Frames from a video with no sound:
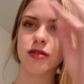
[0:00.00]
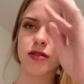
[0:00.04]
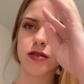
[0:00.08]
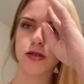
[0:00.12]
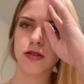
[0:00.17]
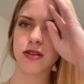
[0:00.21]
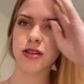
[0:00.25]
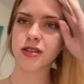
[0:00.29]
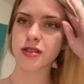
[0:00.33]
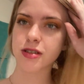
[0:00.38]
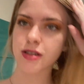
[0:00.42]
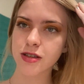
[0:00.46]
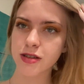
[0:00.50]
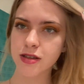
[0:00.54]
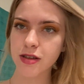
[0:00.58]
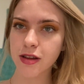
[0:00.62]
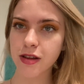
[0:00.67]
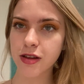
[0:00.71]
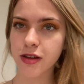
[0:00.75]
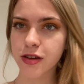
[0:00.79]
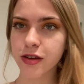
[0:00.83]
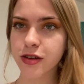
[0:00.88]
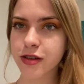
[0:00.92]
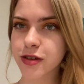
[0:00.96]
so this is the
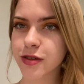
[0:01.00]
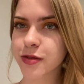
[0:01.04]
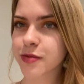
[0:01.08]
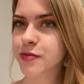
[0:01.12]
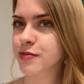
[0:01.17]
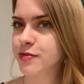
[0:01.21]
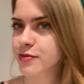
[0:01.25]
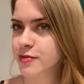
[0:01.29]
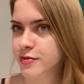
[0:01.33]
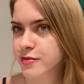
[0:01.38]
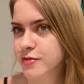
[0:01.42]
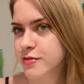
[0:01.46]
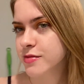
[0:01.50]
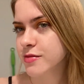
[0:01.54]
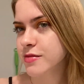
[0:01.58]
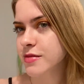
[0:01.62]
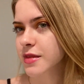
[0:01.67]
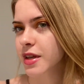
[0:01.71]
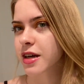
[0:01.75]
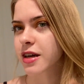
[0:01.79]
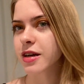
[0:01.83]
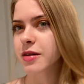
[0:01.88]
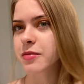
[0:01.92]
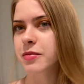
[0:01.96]
look.
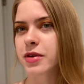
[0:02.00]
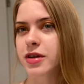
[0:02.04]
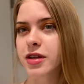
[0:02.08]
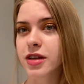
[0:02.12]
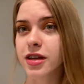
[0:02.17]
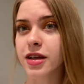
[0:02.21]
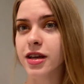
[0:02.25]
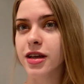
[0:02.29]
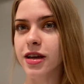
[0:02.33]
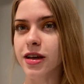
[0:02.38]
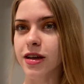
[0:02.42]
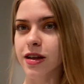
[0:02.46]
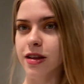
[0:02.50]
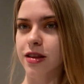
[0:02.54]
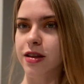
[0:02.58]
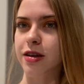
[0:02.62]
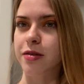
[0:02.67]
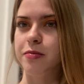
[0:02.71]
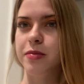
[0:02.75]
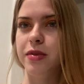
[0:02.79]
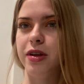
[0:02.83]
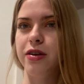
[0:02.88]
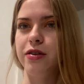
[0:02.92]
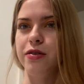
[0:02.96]
I'm gonna get a
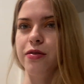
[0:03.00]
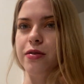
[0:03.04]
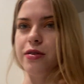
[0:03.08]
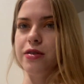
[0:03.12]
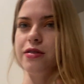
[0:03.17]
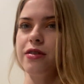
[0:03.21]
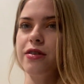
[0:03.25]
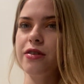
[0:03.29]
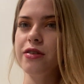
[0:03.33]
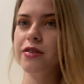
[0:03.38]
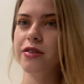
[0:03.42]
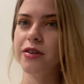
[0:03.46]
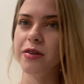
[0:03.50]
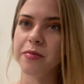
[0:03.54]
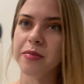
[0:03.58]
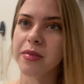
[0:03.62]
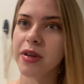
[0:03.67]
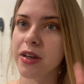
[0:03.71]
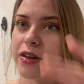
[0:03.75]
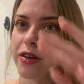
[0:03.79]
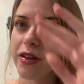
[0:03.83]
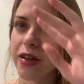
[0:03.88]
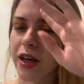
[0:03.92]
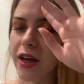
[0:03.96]
thumbnail. Where's our
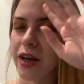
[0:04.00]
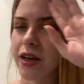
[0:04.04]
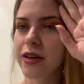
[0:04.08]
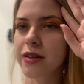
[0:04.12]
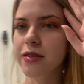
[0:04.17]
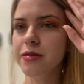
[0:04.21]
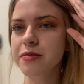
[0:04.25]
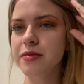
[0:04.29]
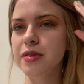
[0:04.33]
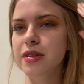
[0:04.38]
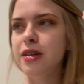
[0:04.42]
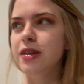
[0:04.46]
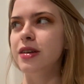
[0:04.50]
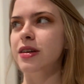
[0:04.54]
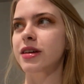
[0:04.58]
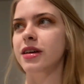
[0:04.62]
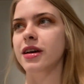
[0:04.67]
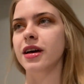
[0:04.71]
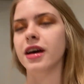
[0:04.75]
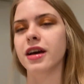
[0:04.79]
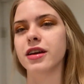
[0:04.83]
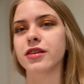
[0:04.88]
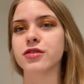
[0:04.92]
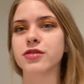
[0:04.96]
thumbnail at?
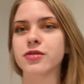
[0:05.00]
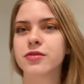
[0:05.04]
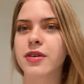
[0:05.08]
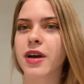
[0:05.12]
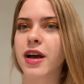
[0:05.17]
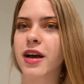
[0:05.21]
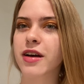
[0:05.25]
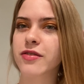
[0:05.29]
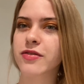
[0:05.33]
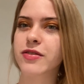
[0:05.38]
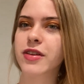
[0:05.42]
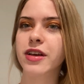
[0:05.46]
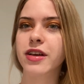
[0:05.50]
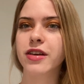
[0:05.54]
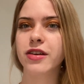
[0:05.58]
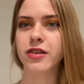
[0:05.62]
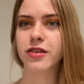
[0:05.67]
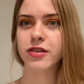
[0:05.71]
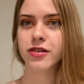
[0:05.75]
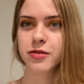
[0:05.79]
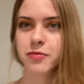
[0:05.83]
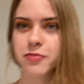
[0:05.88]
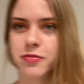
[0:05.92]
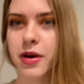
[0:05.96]
I don't have like a
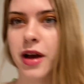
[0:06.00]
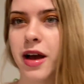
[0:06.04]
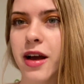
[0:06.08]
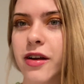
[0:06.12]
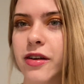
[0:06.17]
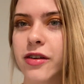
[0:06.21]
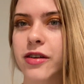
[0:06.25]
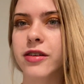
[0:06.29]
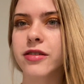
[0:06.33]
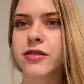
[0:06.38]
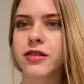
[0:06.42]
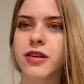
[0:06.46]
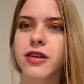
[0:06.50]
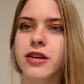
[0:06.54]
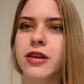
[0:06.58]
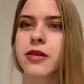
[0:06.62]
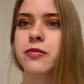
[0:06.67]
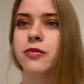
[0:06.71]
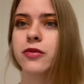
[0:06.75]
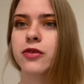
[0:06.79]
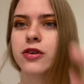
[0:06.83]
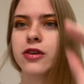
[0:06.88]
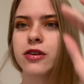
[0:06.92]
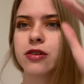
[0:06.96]
good background
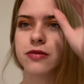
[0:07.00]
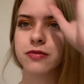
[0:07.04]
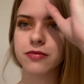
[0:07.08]
anymore.